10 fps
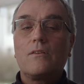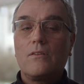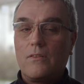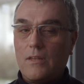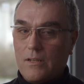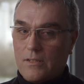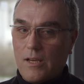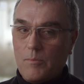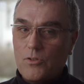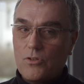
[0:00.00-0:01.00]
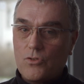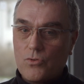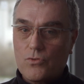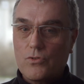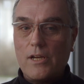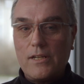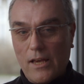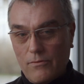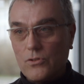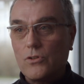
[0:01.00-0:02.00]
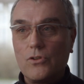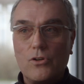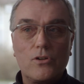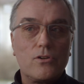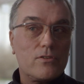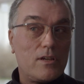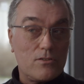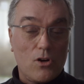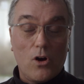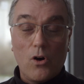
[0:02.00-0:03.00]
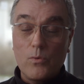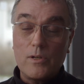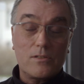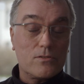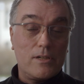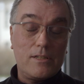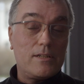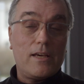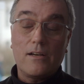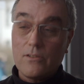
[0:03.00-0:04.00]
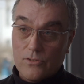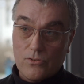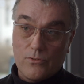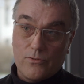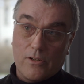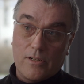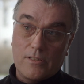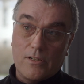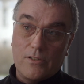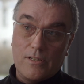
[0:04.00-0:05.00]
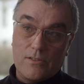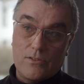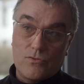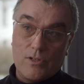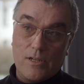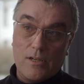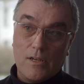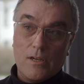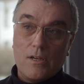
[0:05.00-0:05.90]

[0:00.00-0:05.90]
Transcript: the attempt to create heaven on earth has always created hell so far in our history.